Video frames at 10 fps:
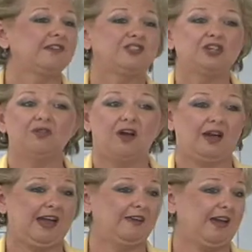do
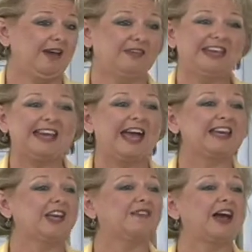not have any
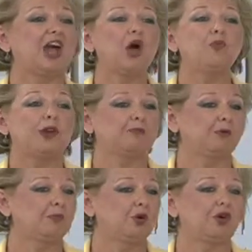idea of how to open up
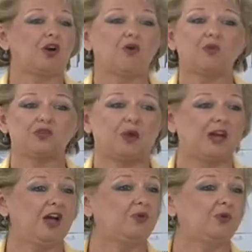a book or which way
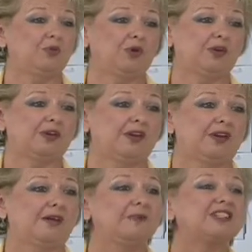to hold a book,
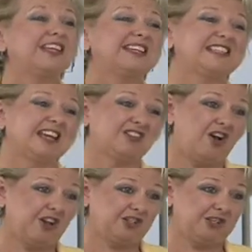much less
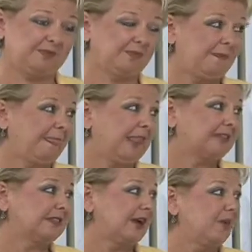technology.
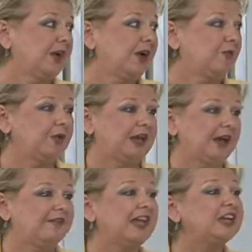So we
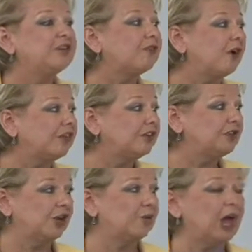thank you for all that you
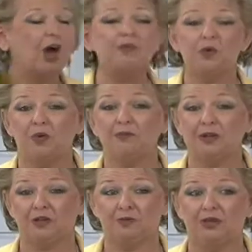do. We hope that we
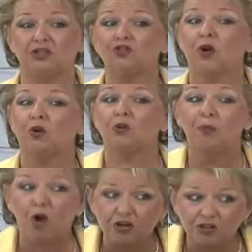build a much stronger
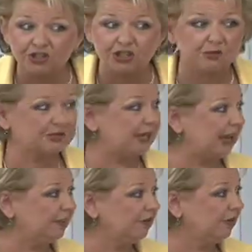partnership
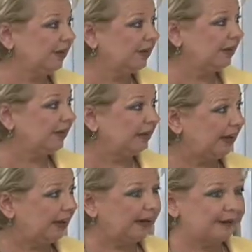together
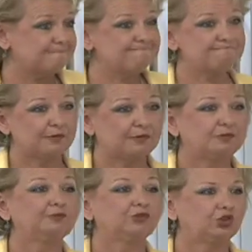and
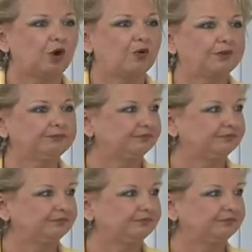stronger.